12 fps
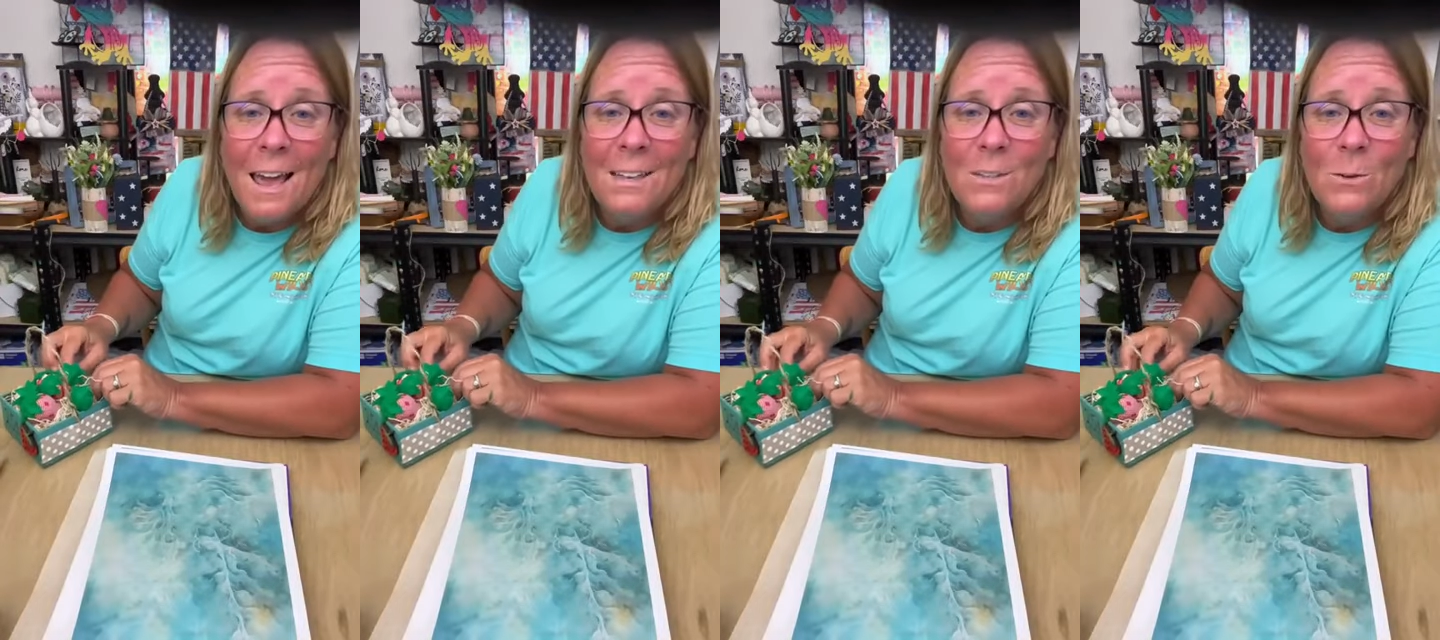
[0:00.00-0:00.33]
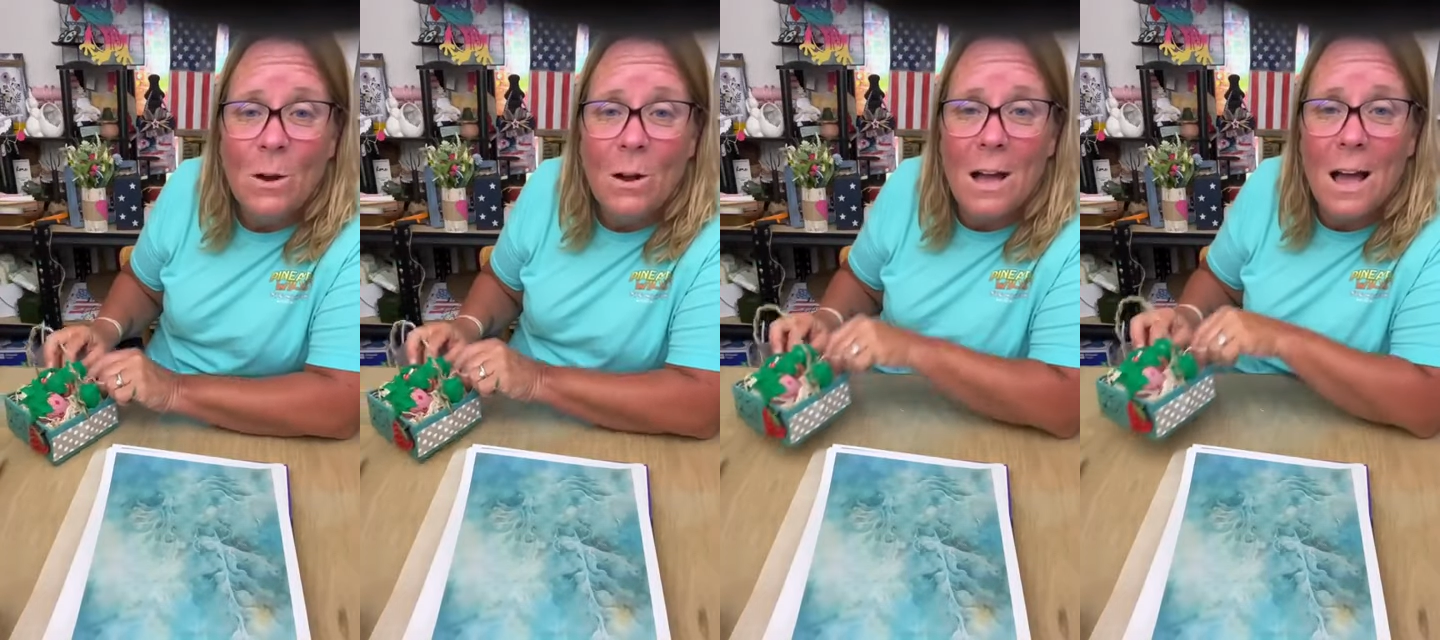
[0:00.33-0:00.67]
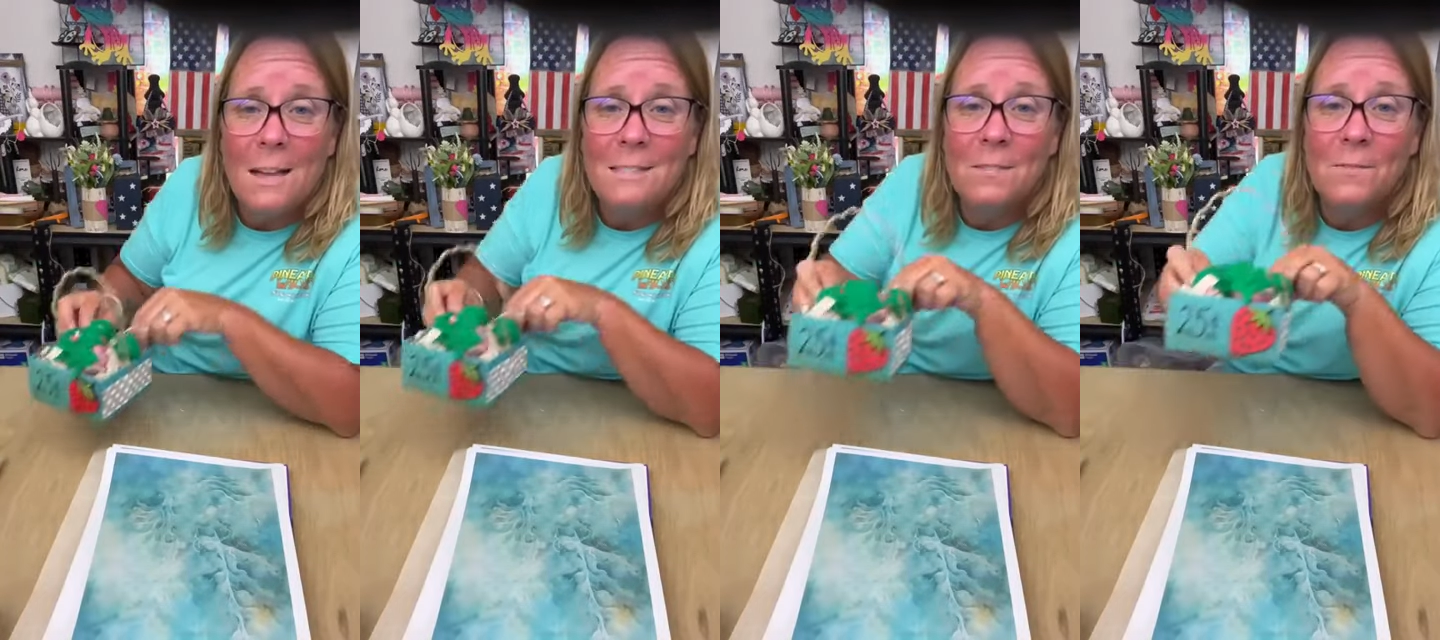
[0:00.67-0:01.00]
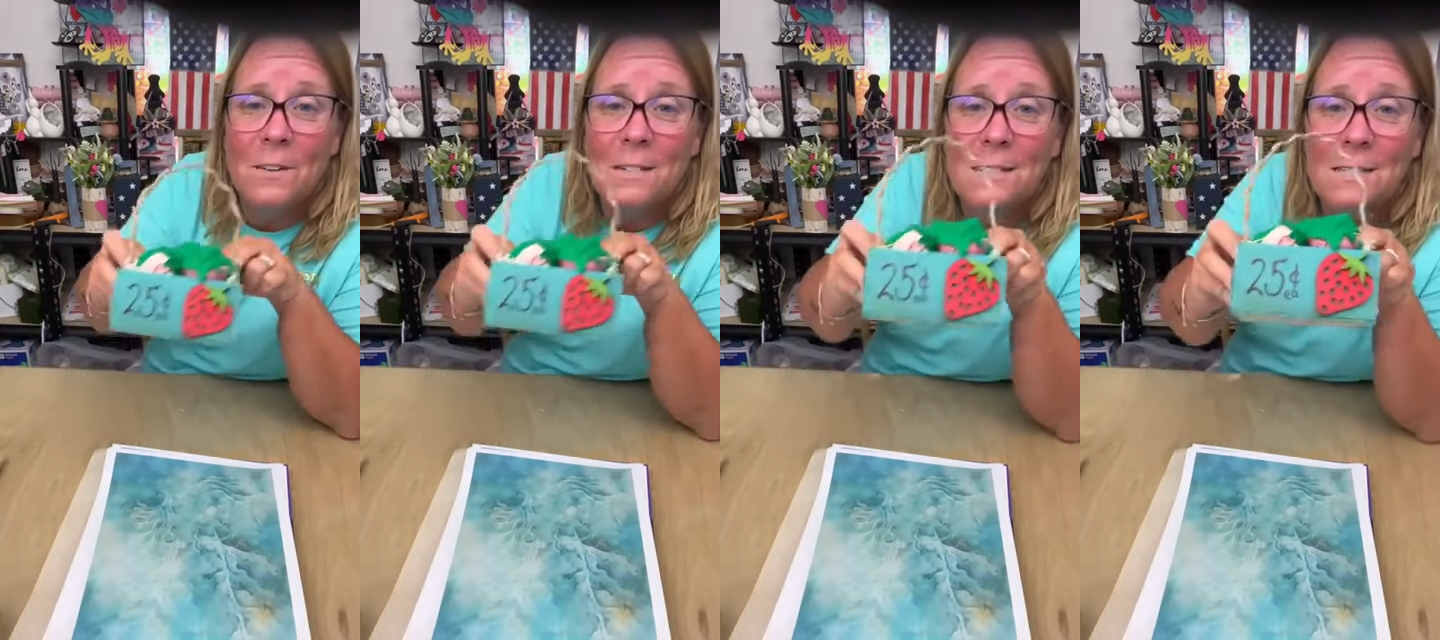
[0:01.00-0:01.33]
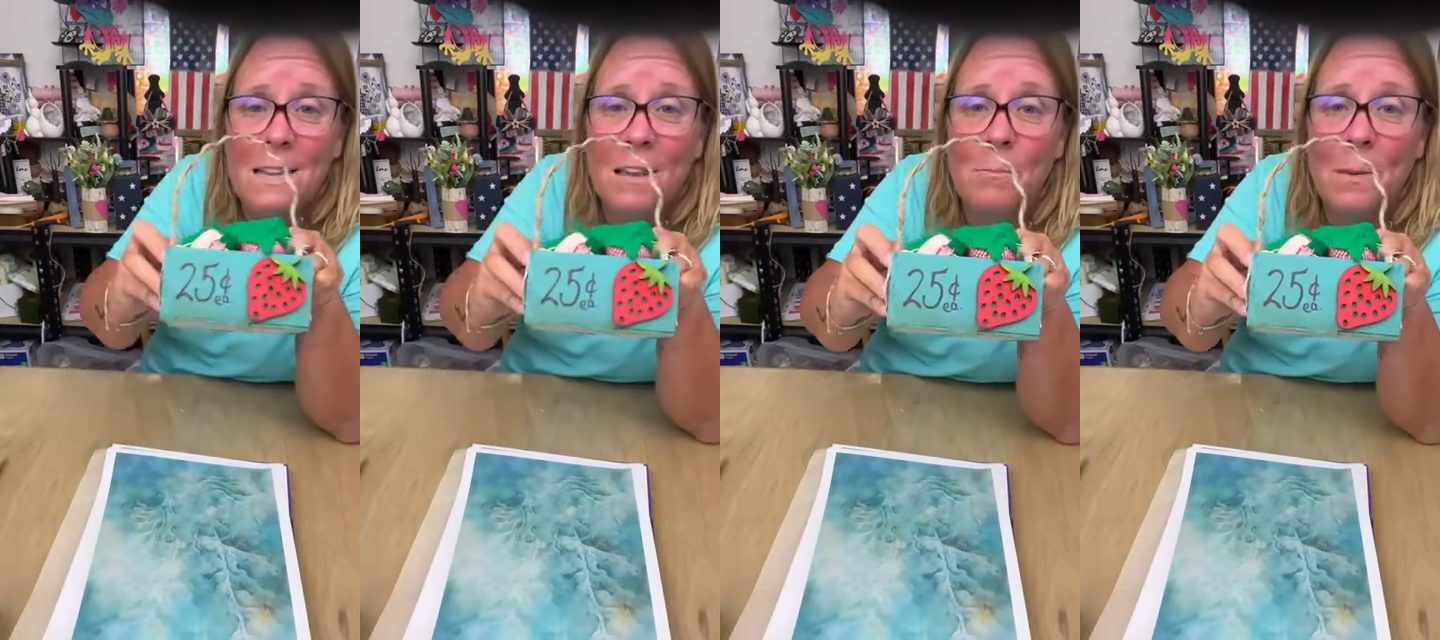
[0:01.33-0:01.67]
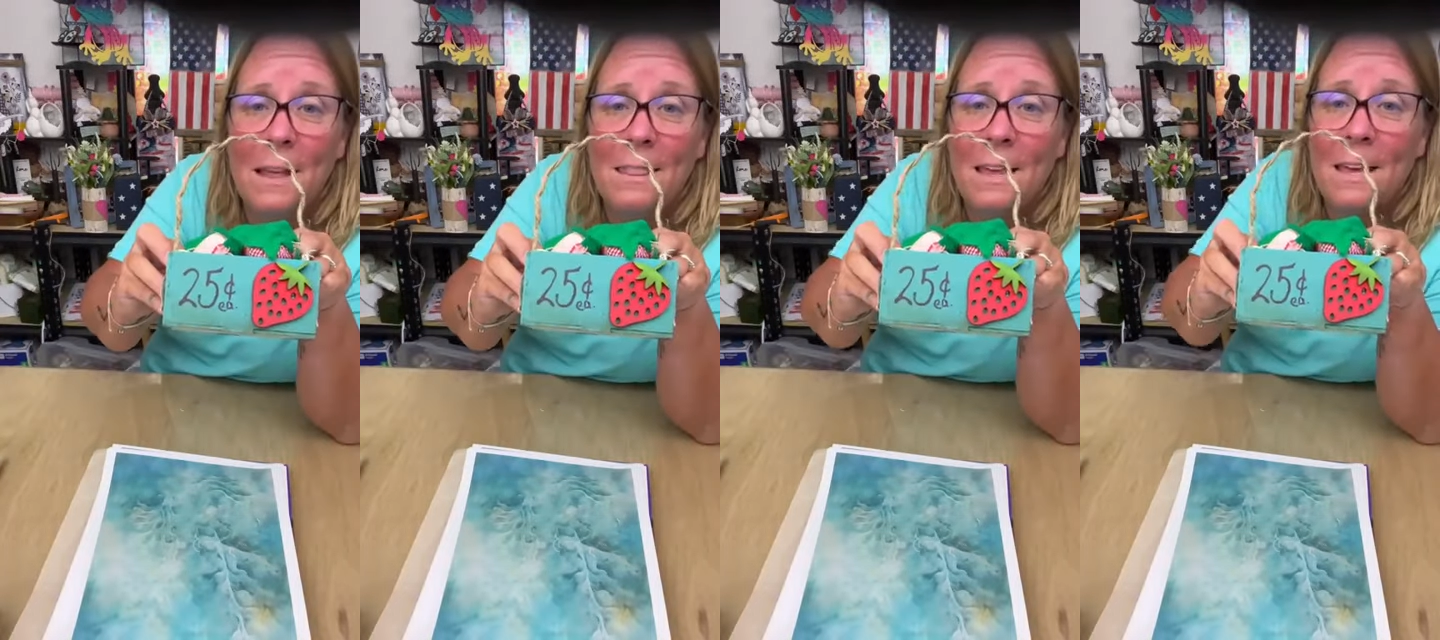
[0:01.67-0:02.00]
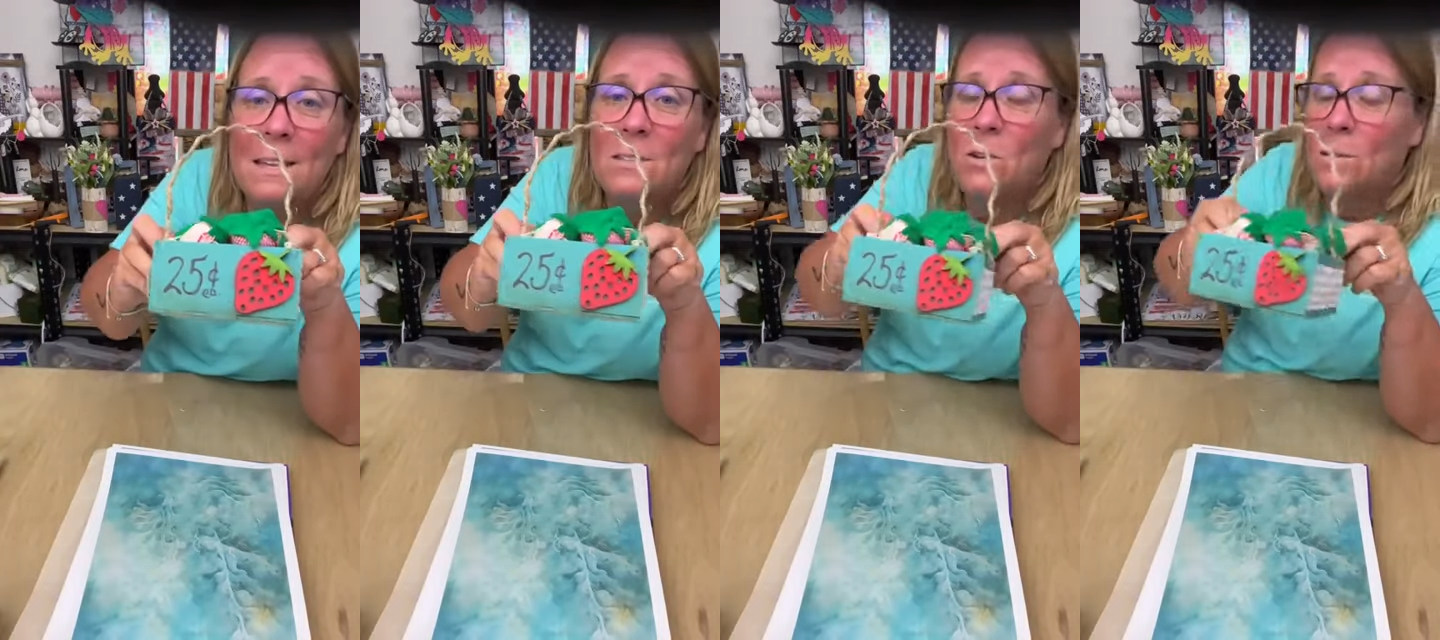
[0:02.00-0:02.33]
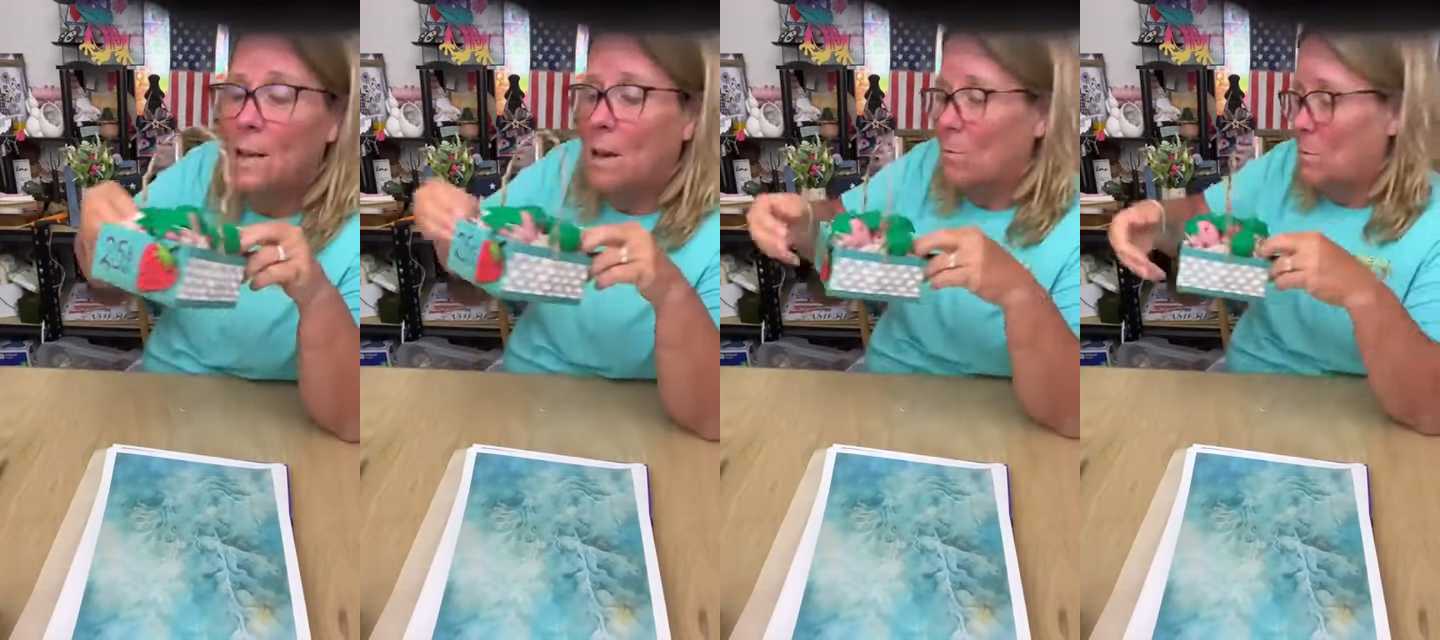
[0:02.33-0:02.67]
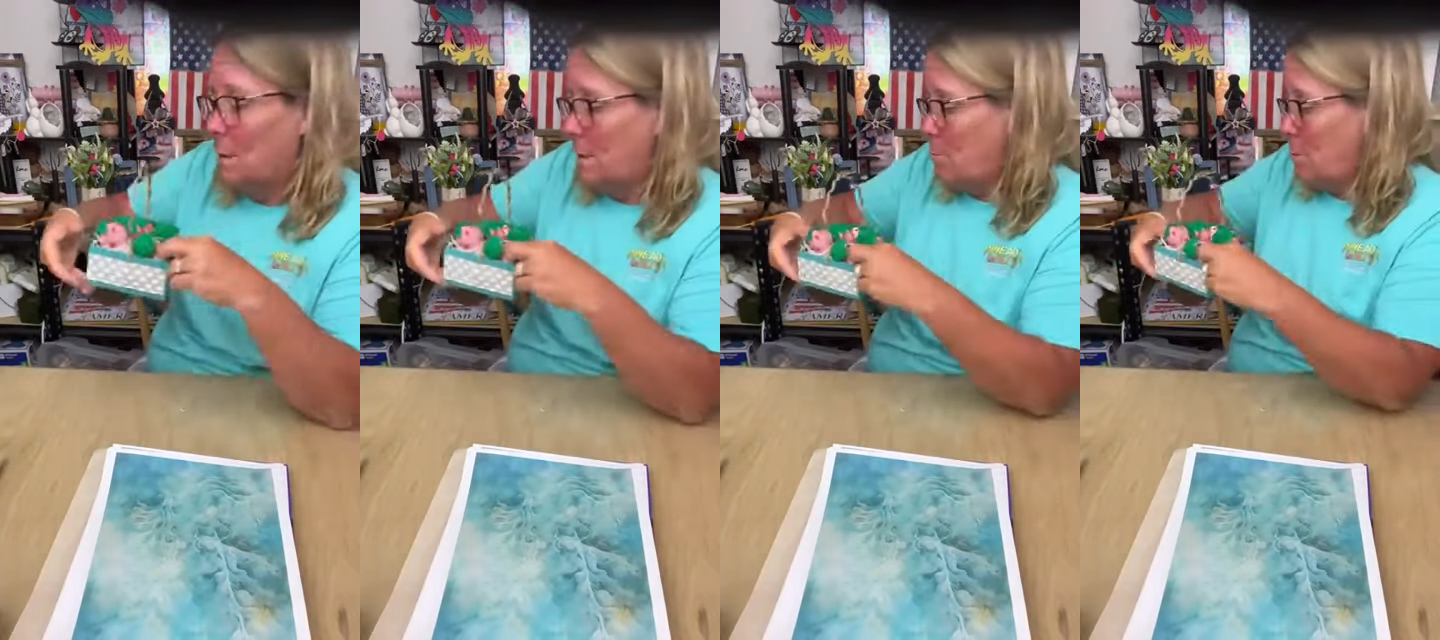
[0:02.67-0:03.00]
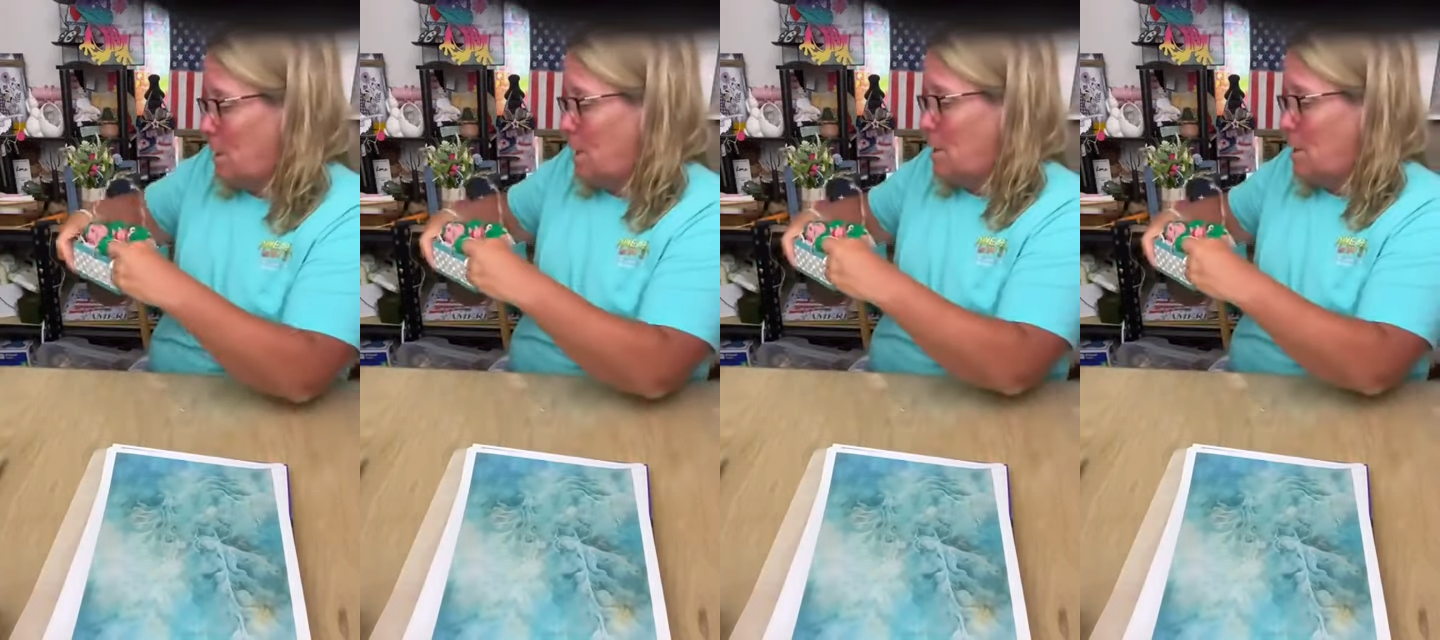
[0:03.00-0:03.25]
and do all kinds of fun stuff, but I think it turned out really,